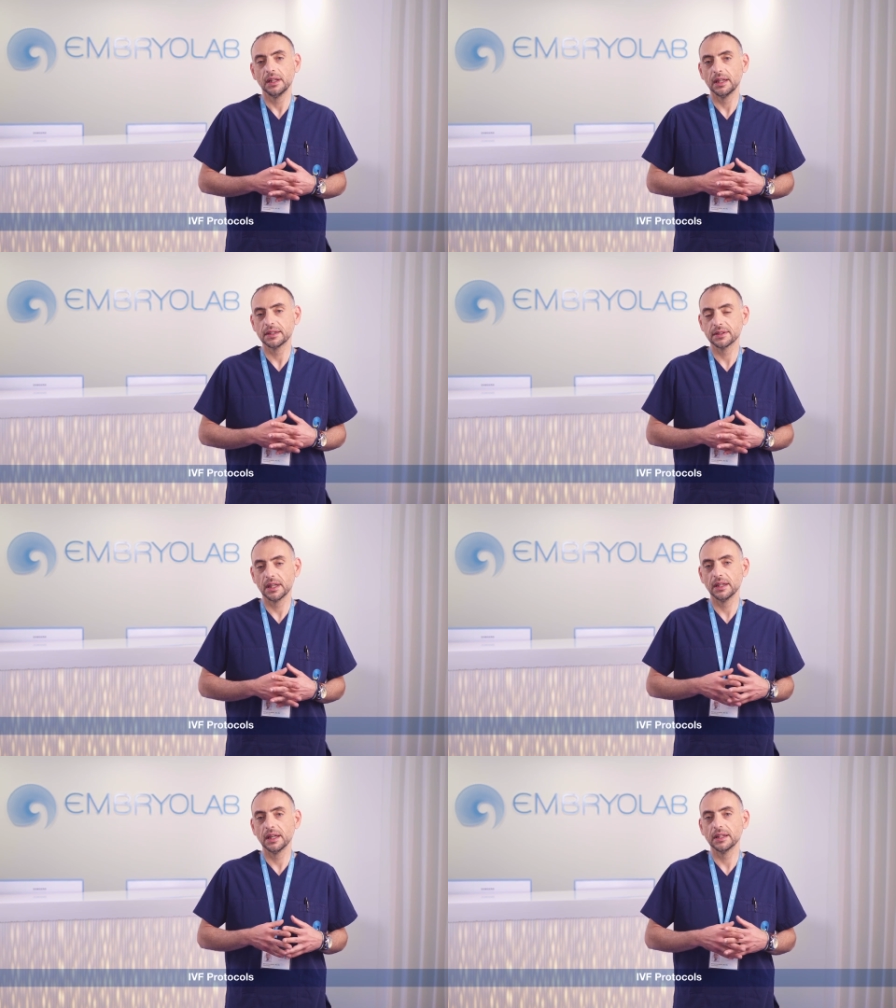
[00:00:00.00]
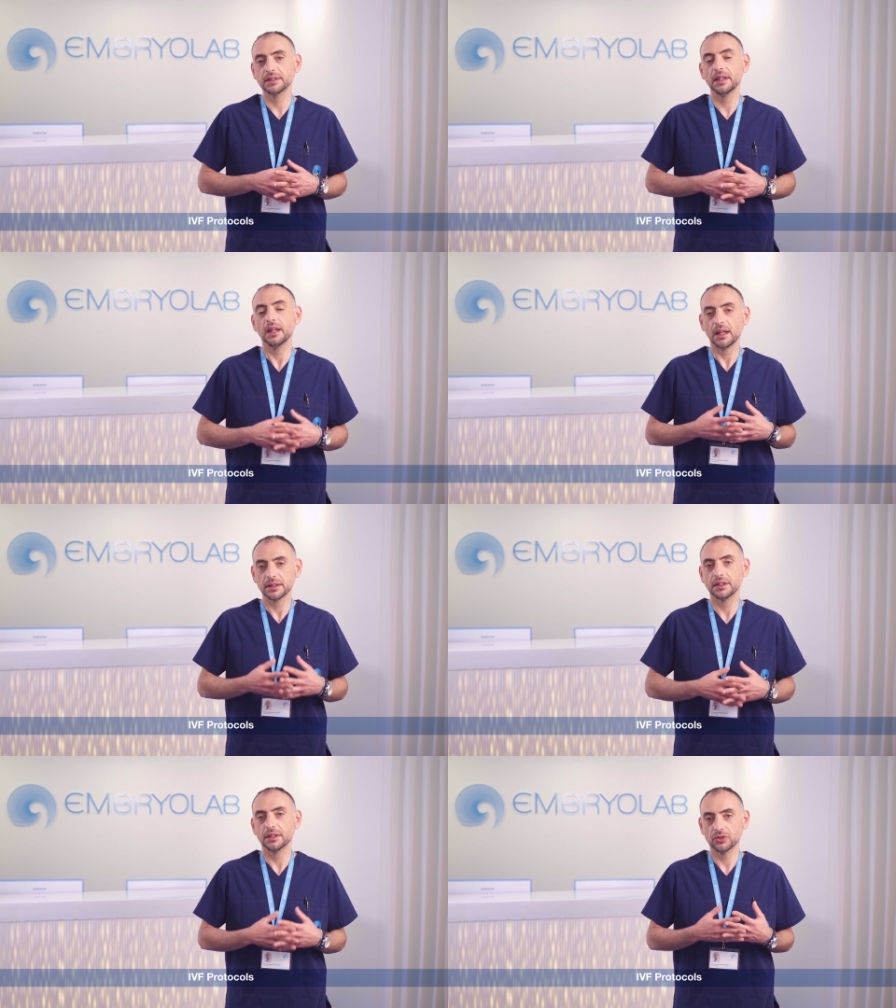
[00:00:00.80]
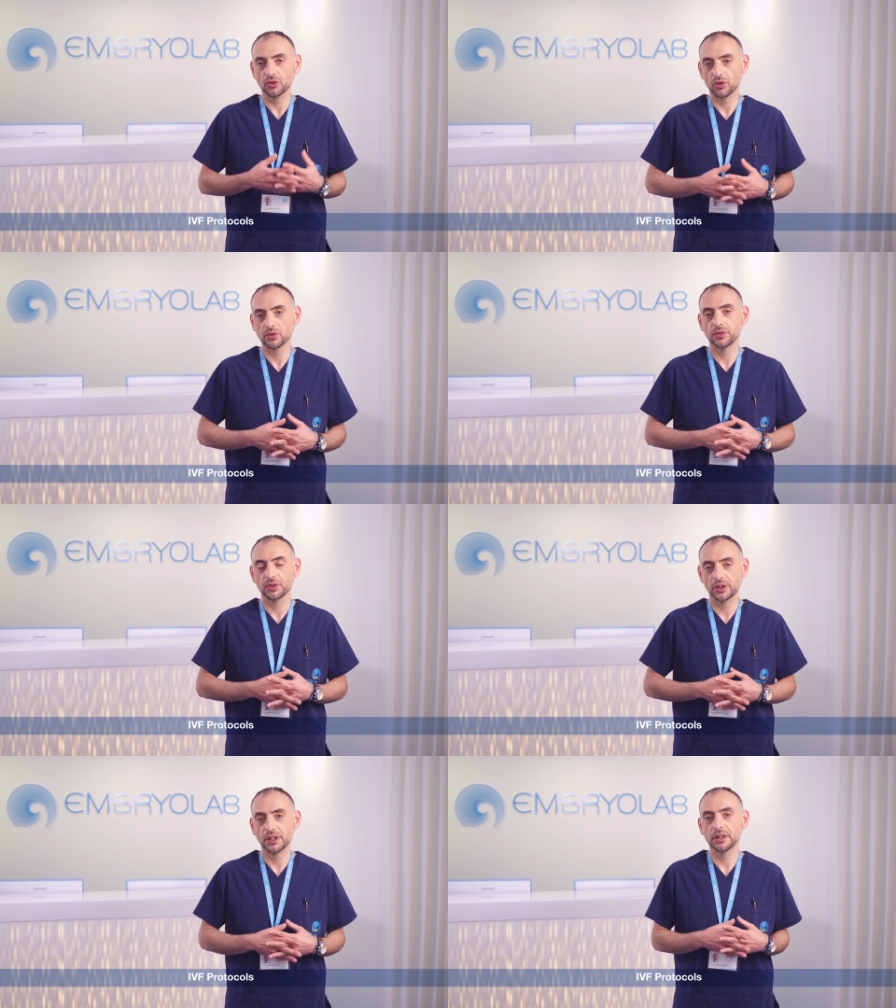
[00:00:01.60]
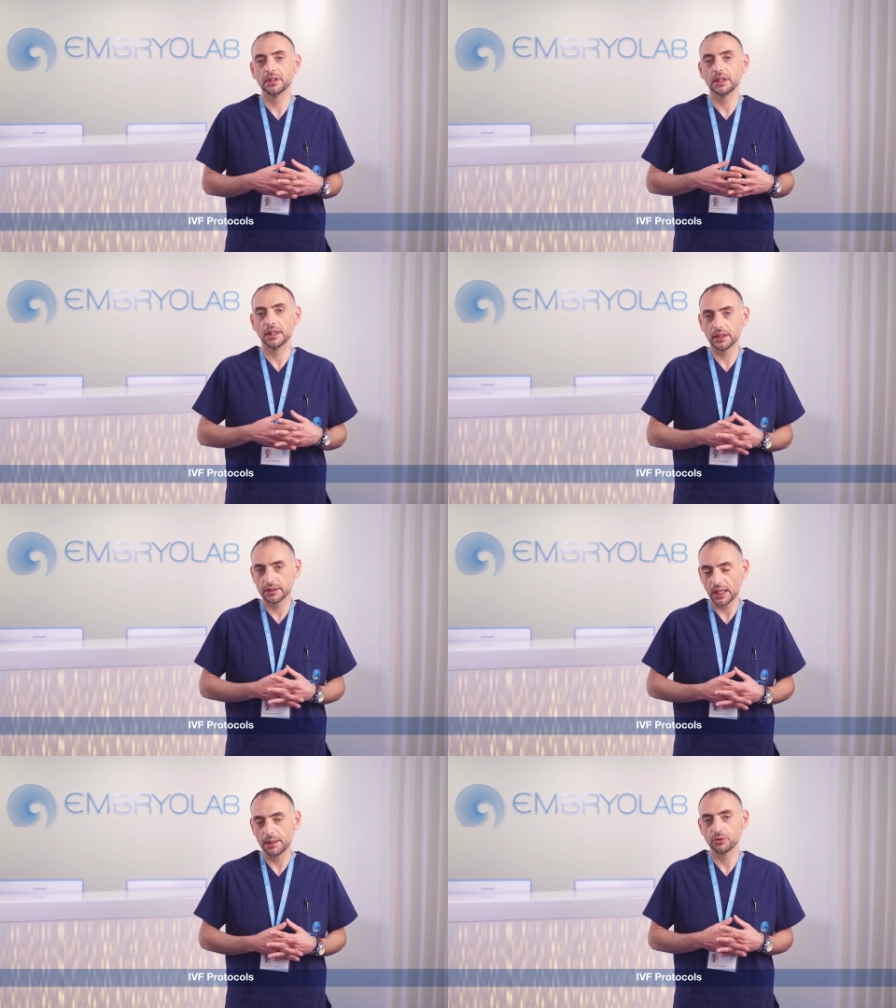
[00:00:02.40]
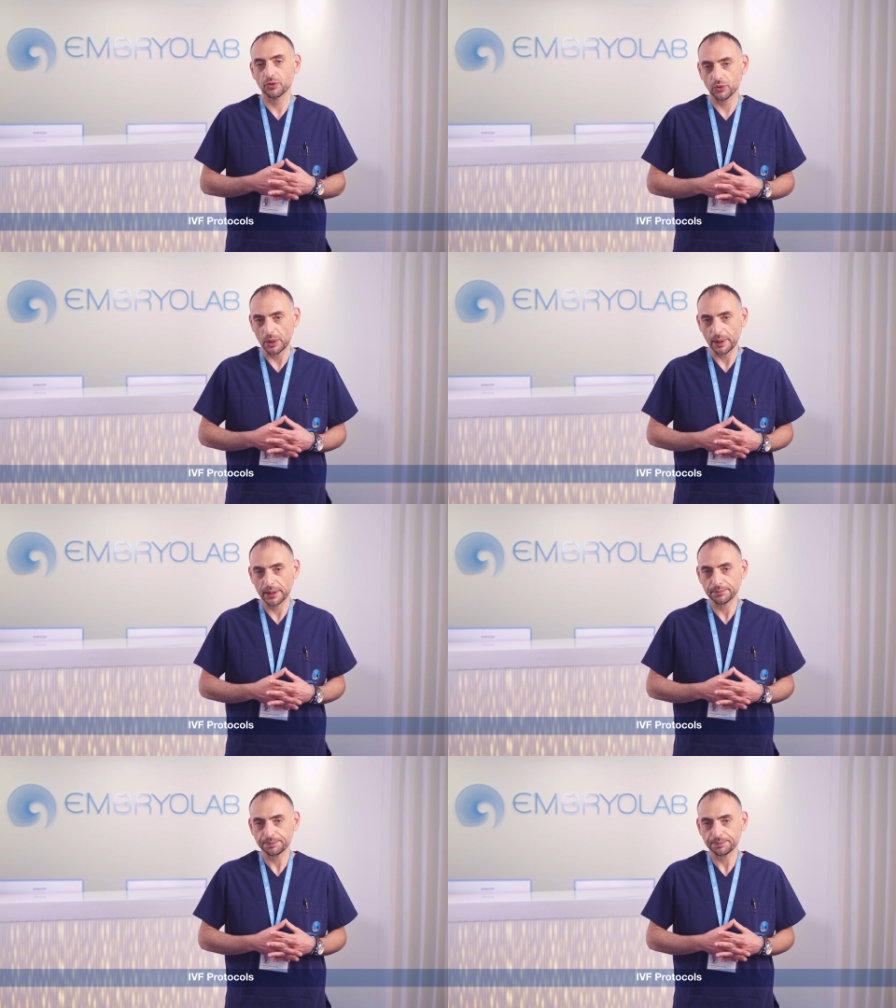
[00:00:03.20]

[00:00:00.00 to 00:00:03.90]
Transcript: let's say, as a last resort for certain types of women.